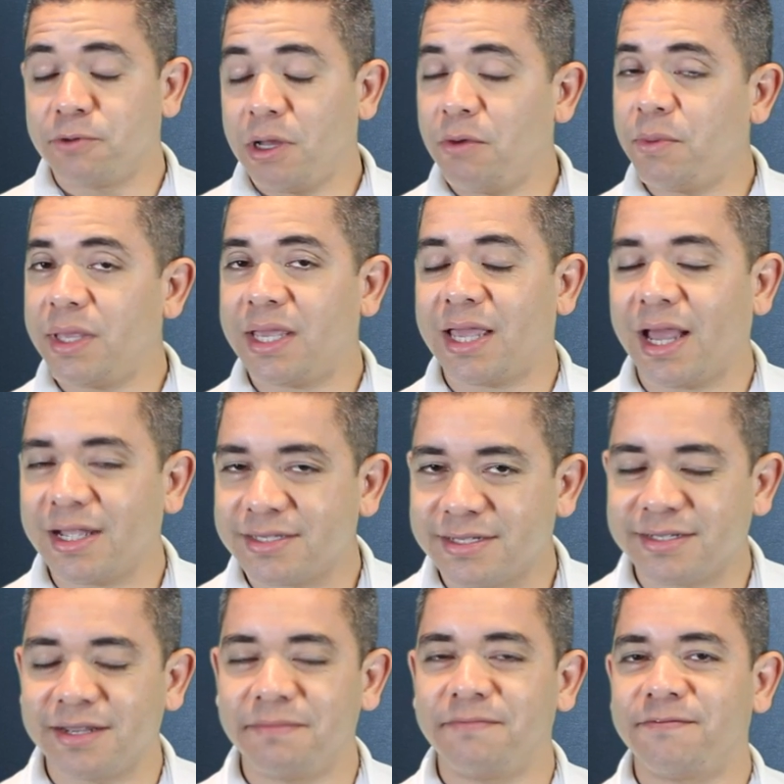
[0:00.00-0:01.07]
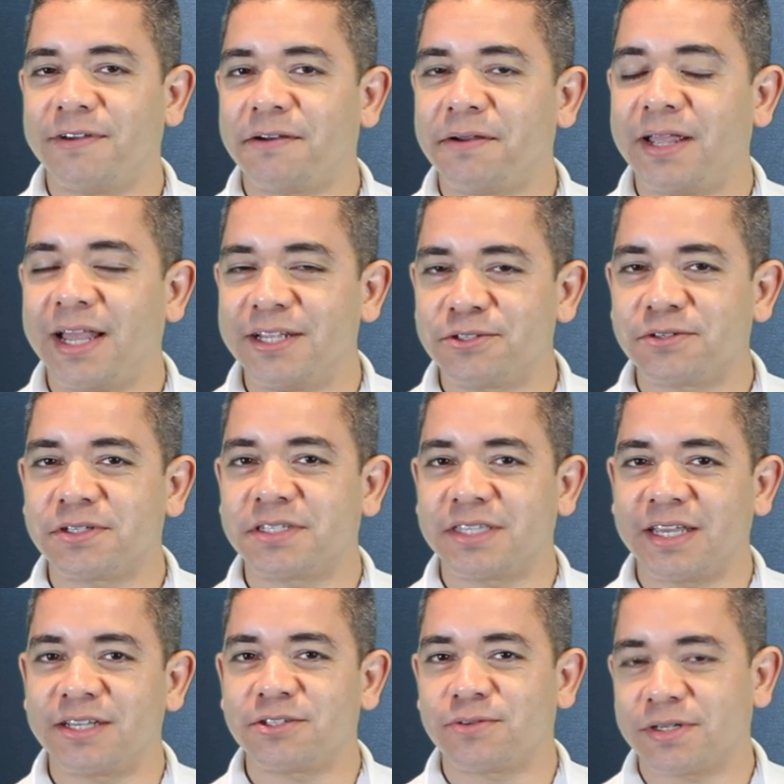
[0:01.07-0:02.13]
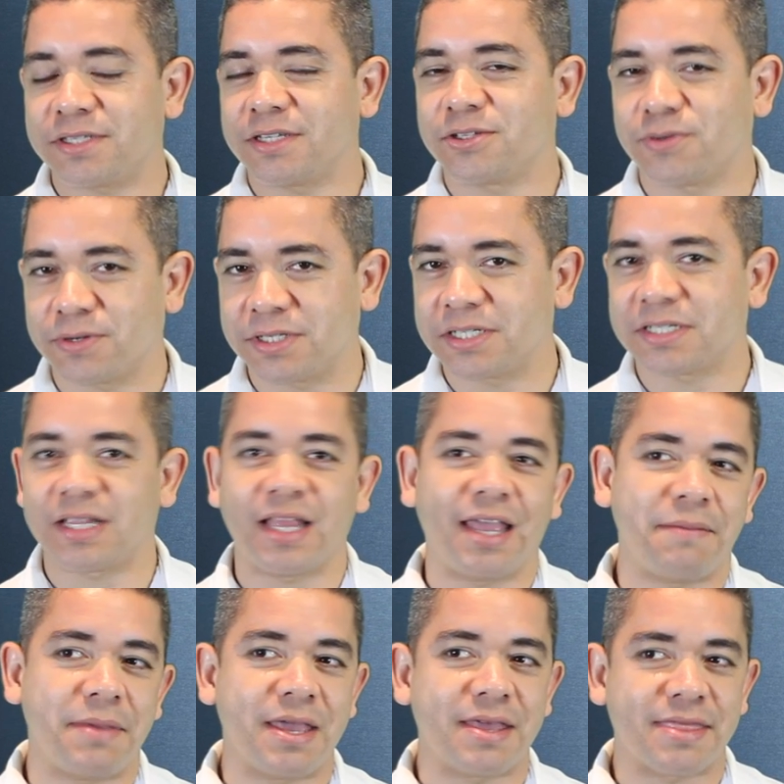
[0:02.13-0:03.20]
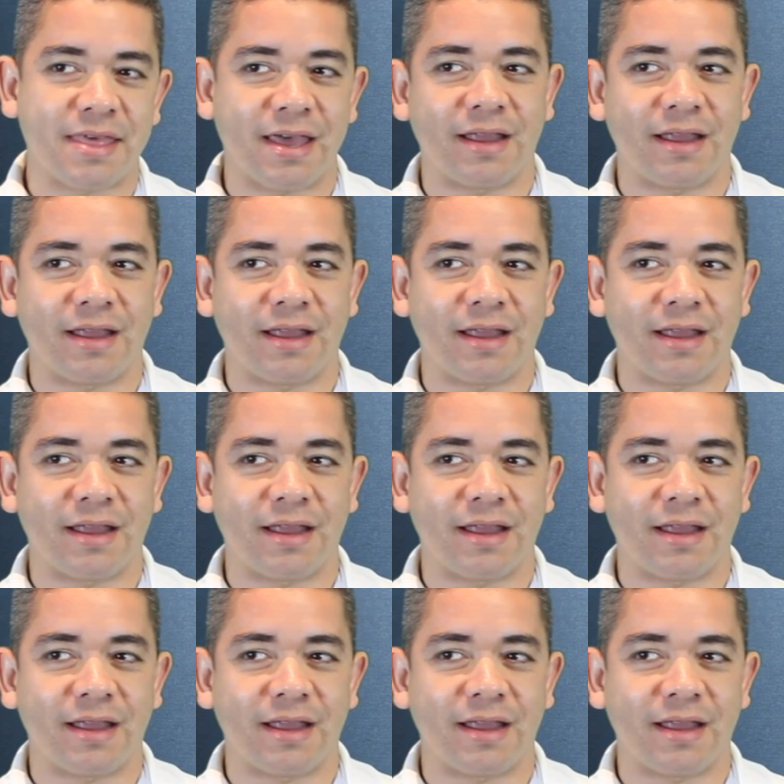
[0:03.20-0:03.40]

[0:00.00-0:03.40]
well, we got some very interesting trusted sources claiming